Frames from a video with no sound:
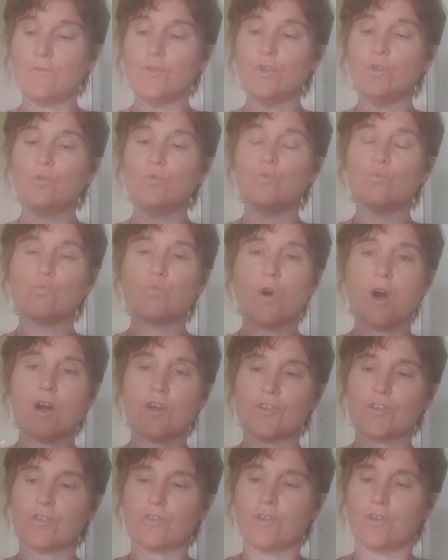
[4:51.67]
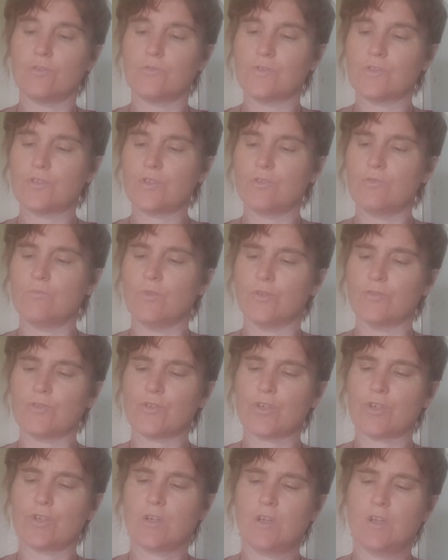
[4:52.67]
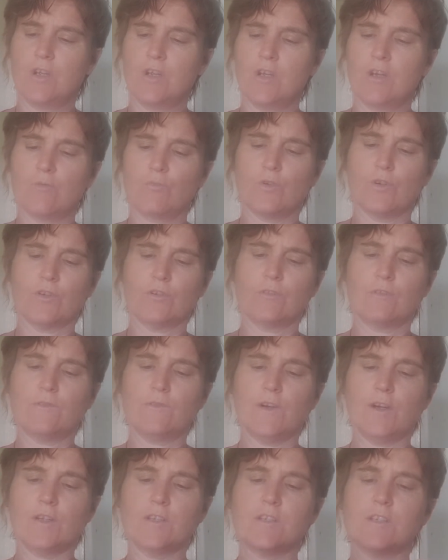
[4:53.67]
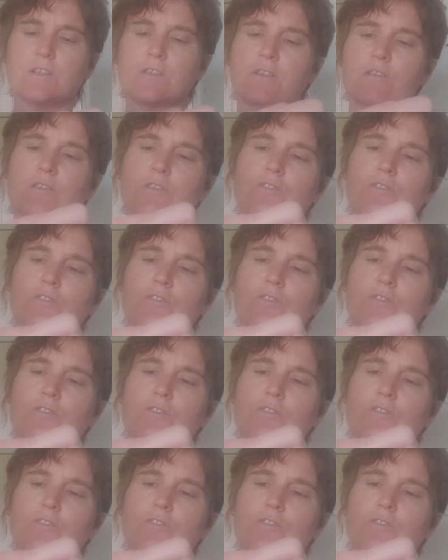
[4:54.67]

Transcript: you wash those too much, what you'll find is there's